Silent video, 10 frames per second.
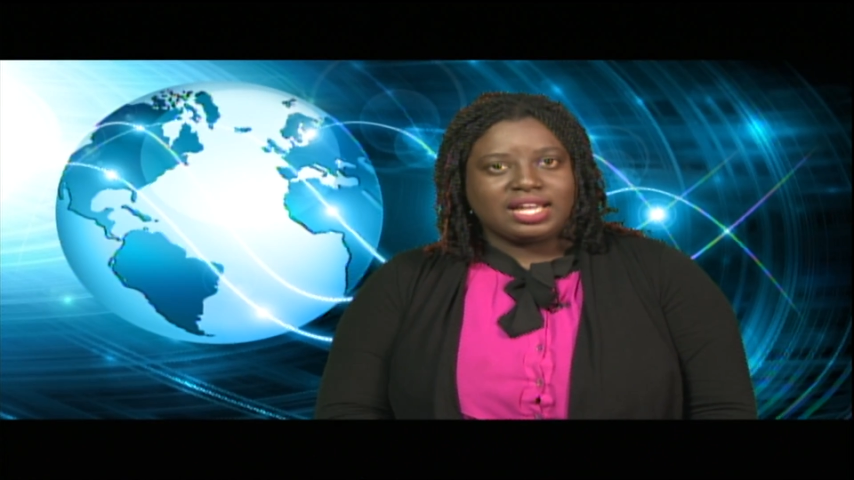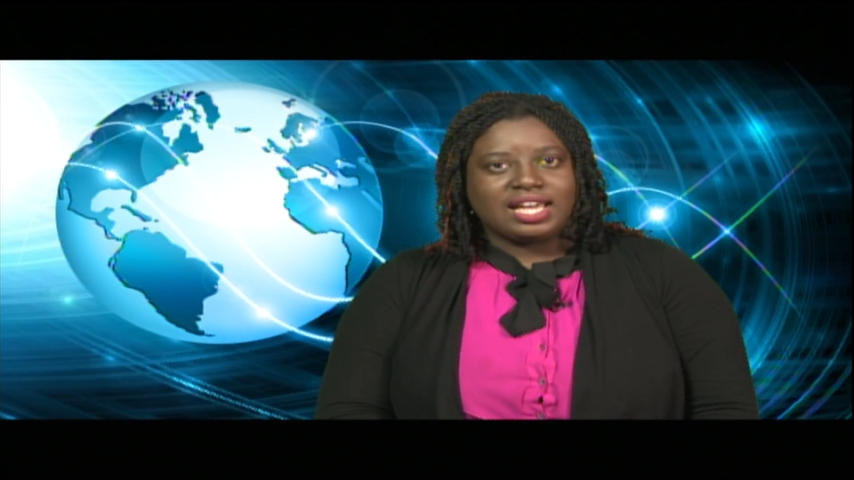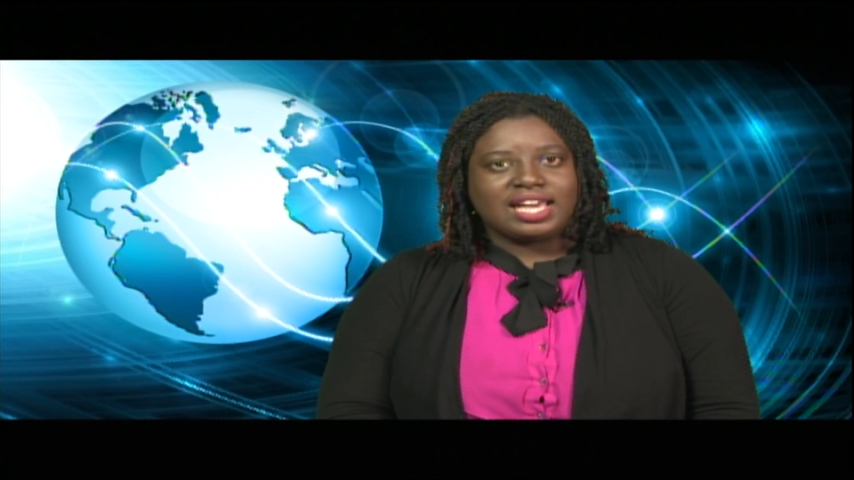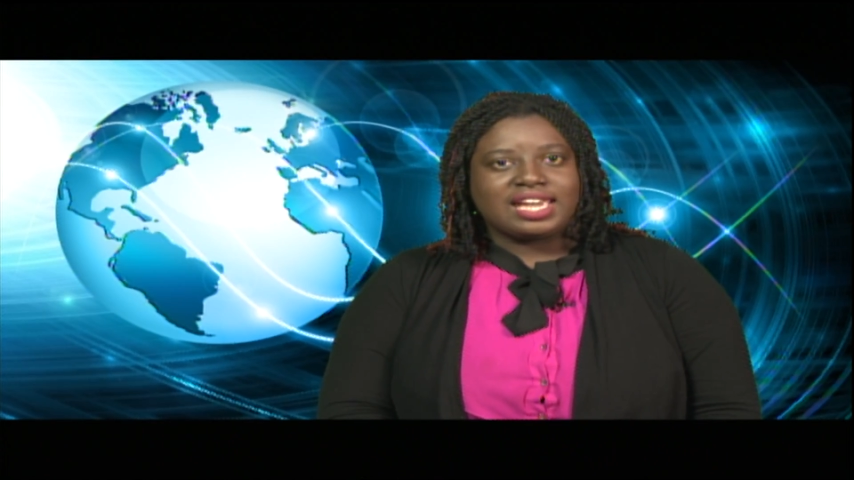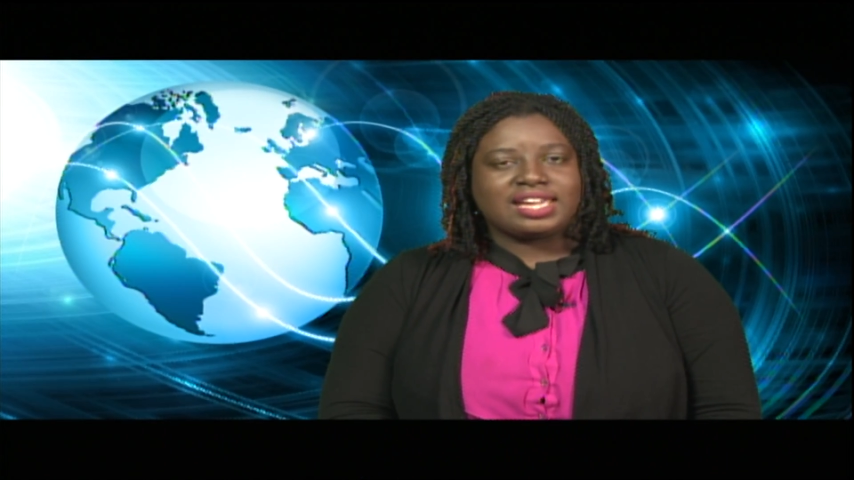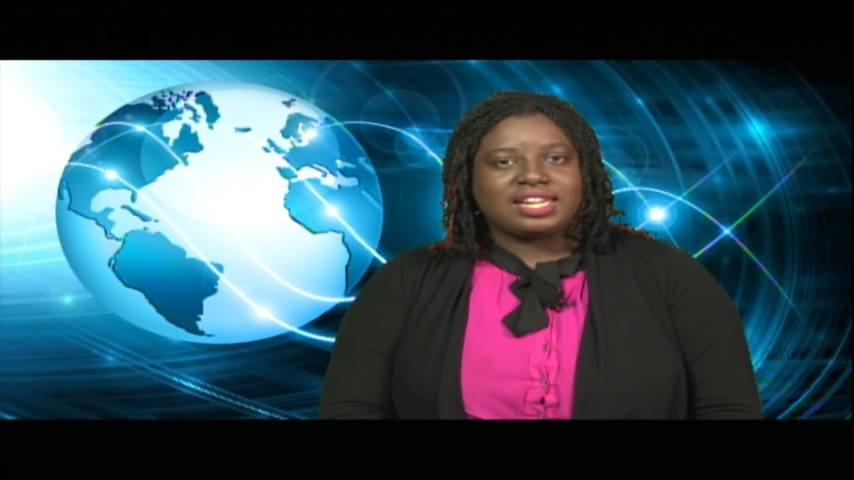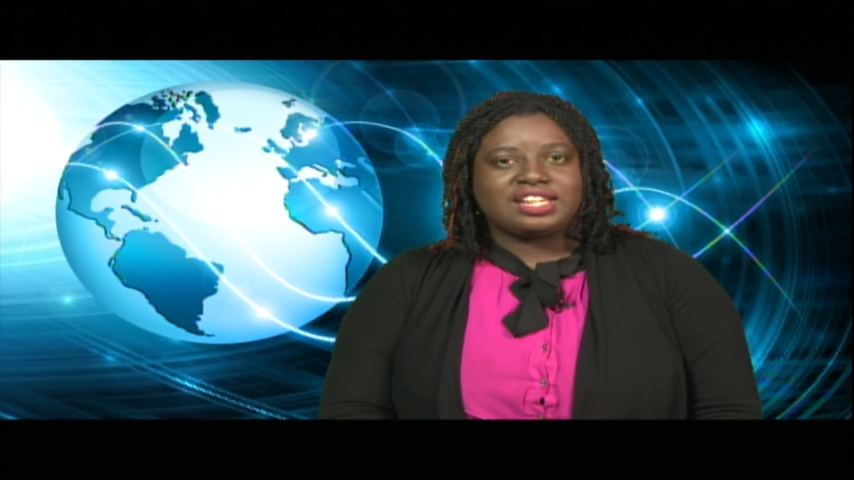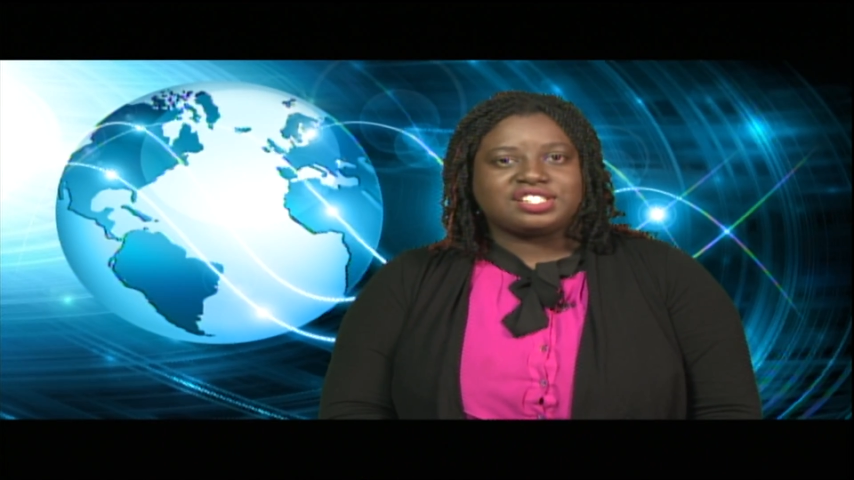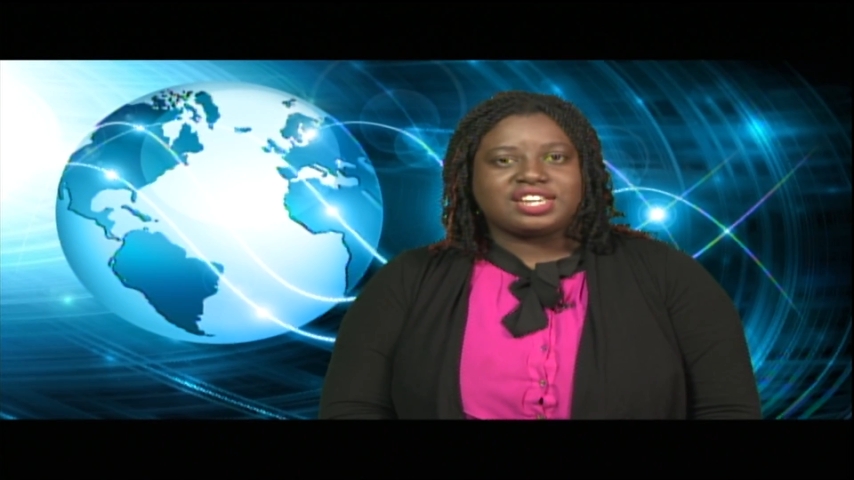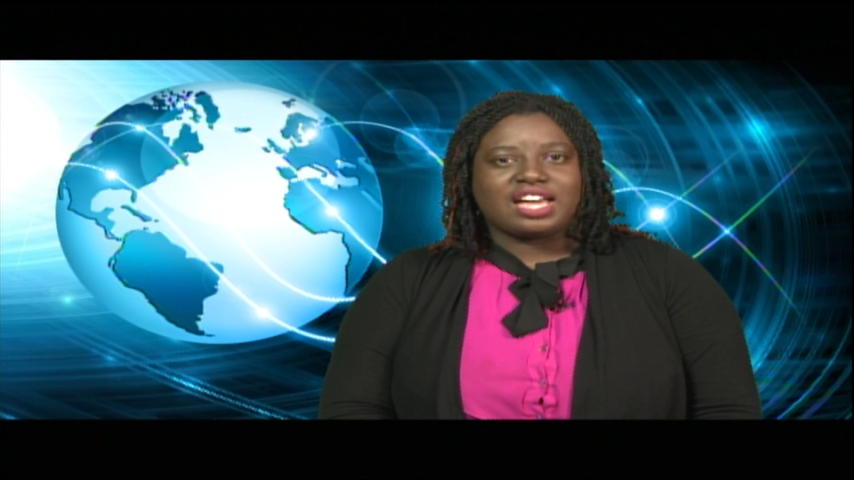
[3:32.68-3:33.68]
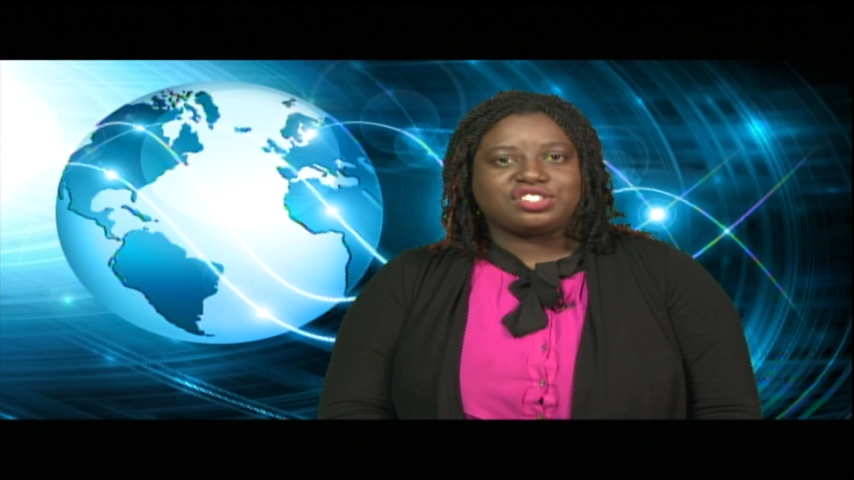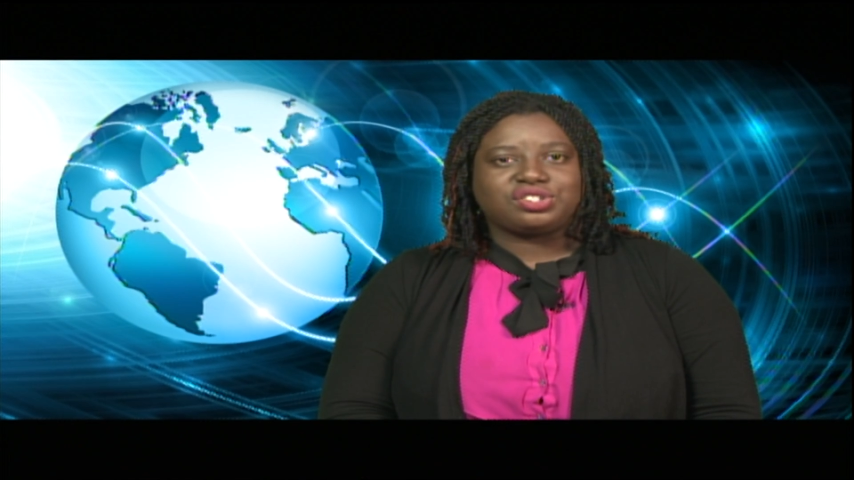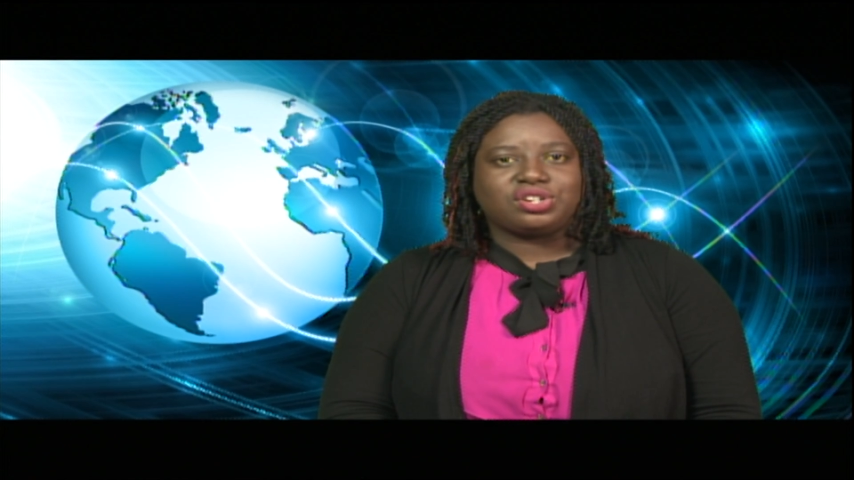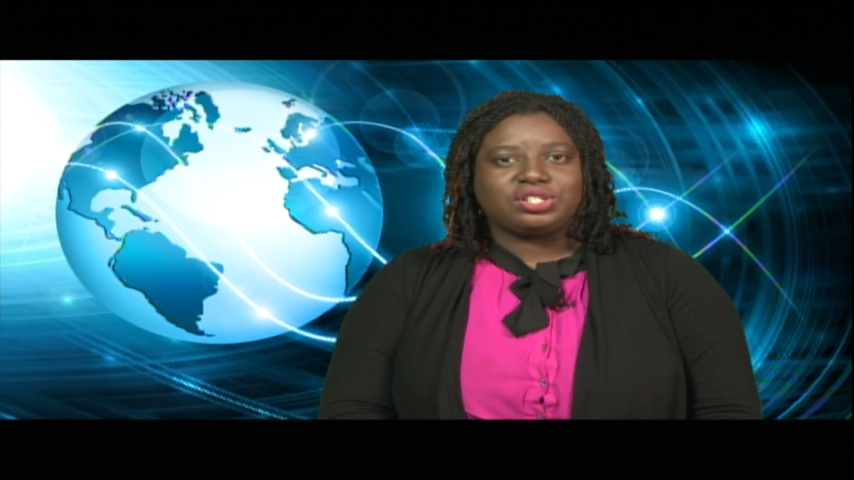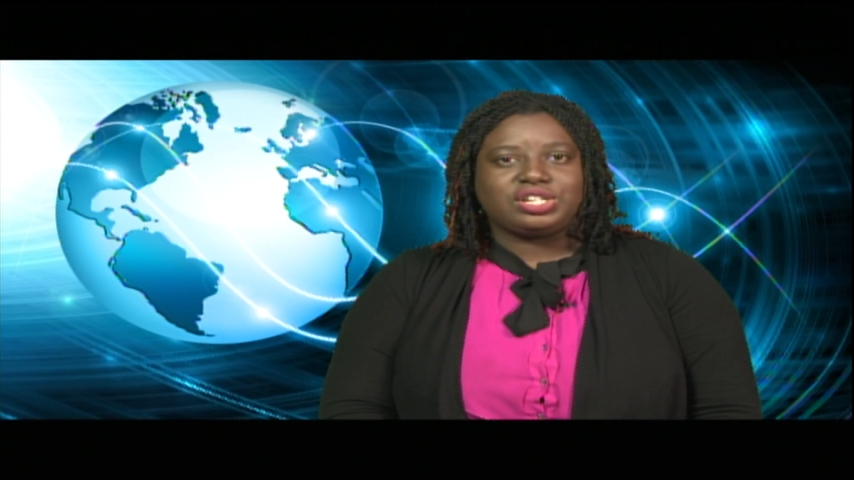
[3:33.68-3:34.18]
In
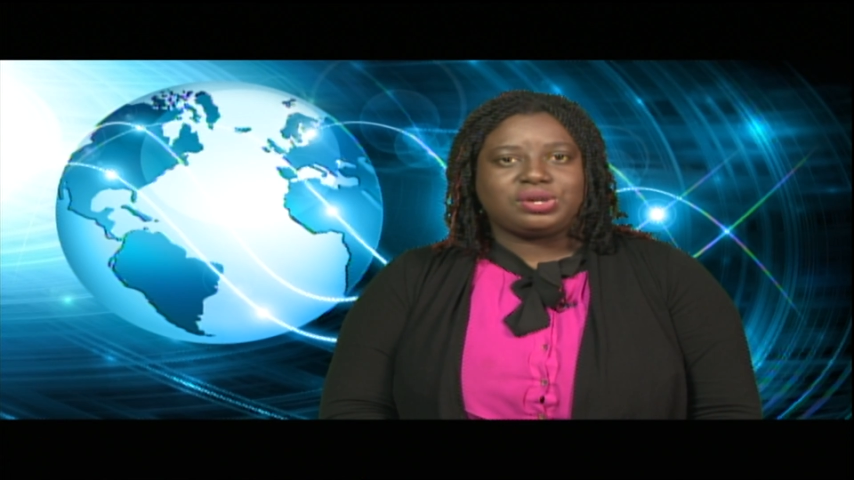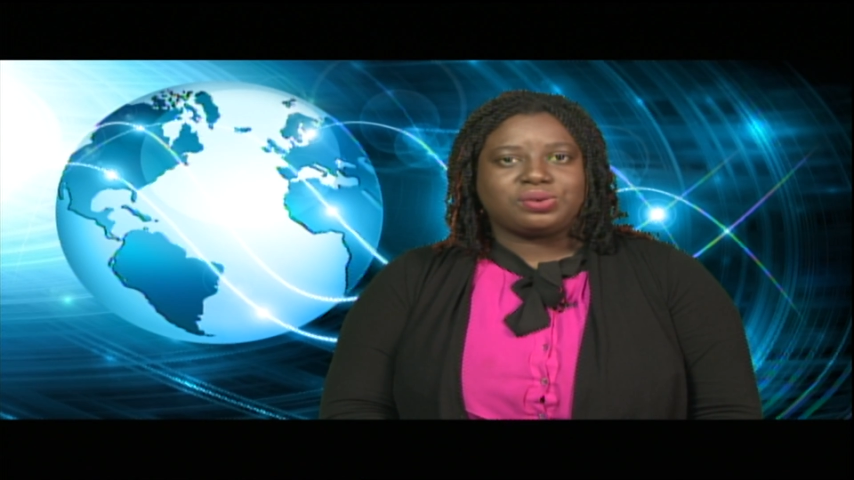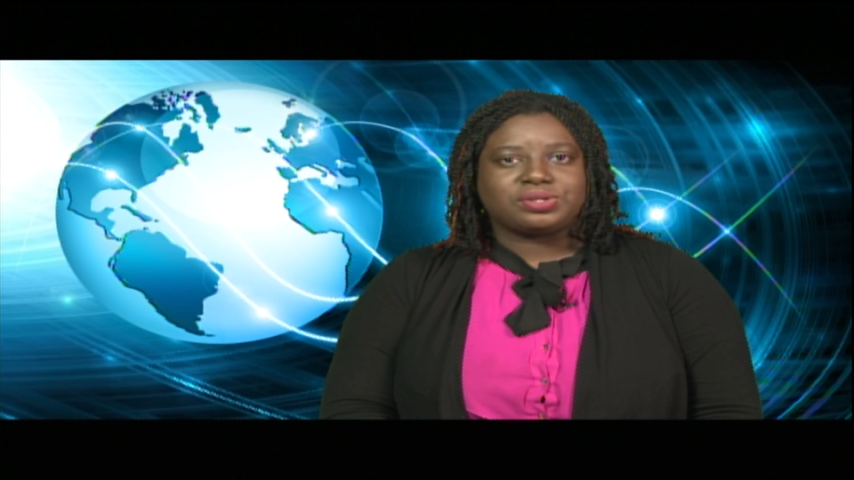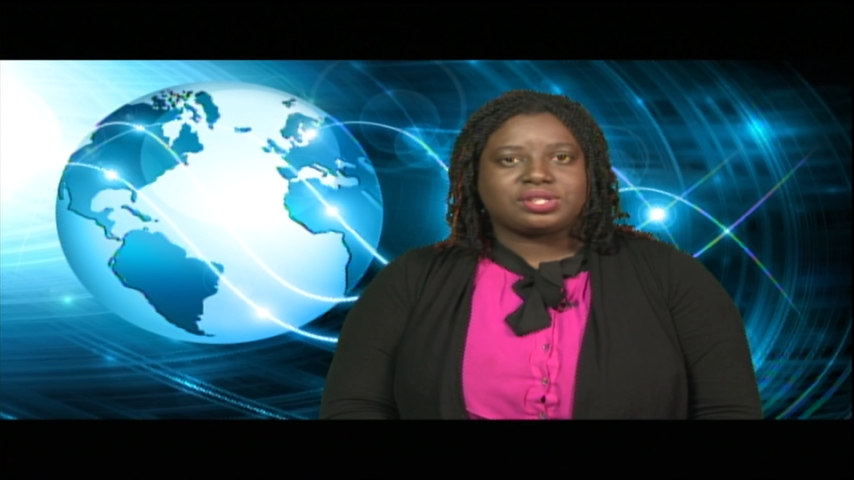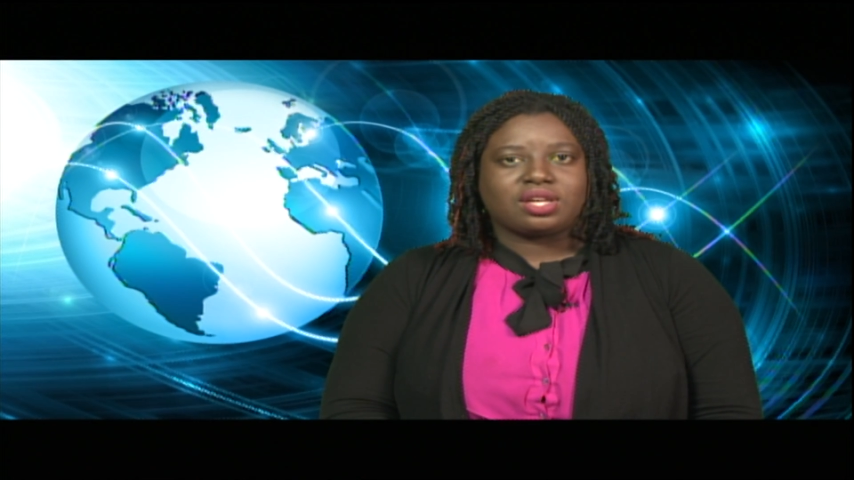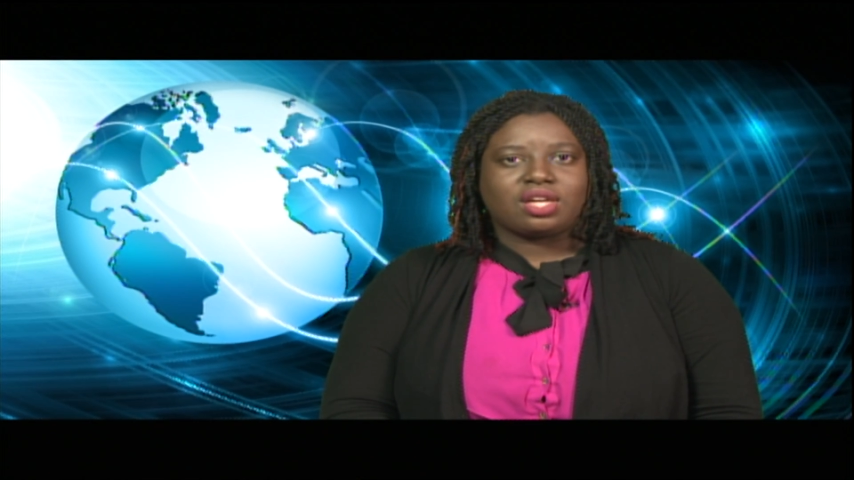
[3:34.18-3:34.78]
international news,